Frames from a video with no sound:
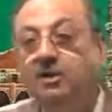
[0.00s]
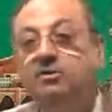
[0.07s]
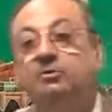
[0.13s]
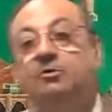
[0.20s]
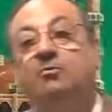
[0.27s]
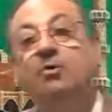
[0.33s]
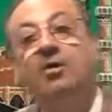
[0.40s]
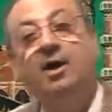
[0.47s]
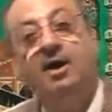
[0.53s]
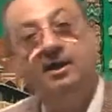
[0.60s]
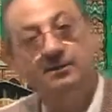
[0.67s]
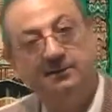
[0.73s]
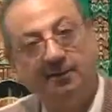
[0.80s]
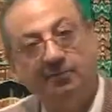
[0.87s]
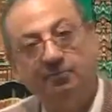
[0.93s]
The
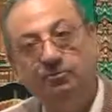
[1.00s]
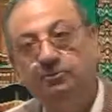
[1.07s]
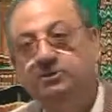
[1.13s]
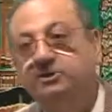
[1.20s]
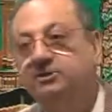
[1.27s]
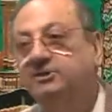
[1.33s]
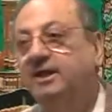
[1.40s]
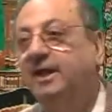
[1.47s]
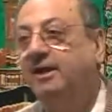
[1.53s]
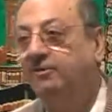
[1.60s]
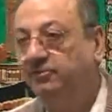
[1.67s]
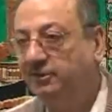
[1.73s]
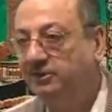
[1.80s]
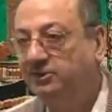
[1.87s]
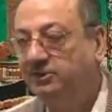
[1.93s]
mukhatab, which is the
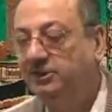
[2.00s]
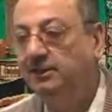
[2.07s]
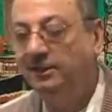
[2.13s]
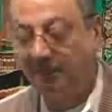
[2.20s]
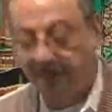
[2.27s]
addressee,